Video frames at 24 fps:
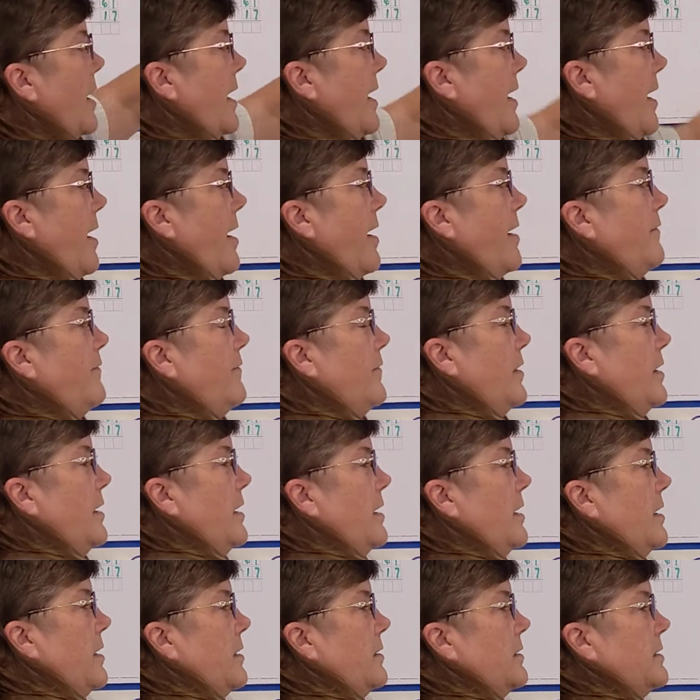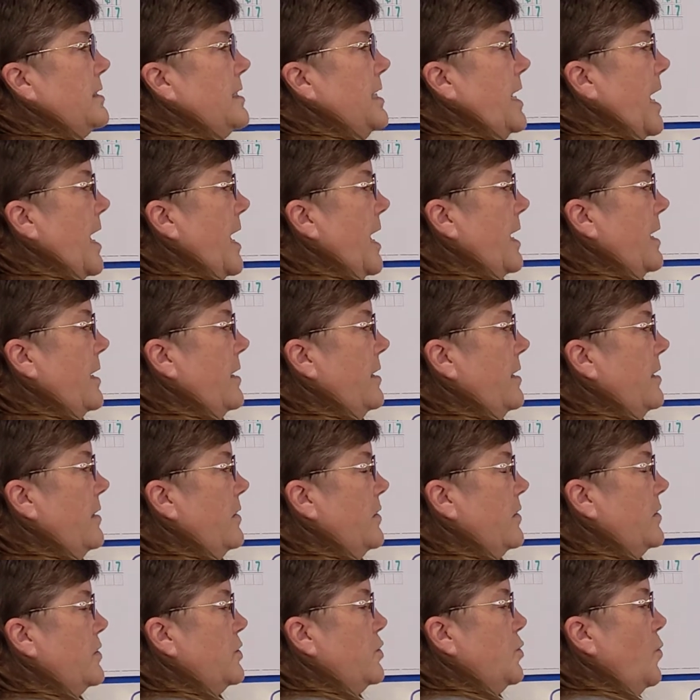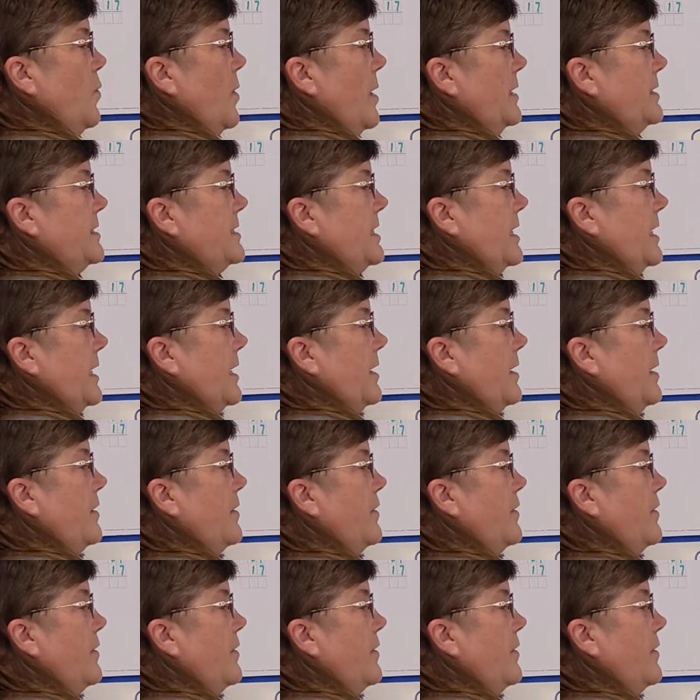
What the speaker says: I have 10, 20,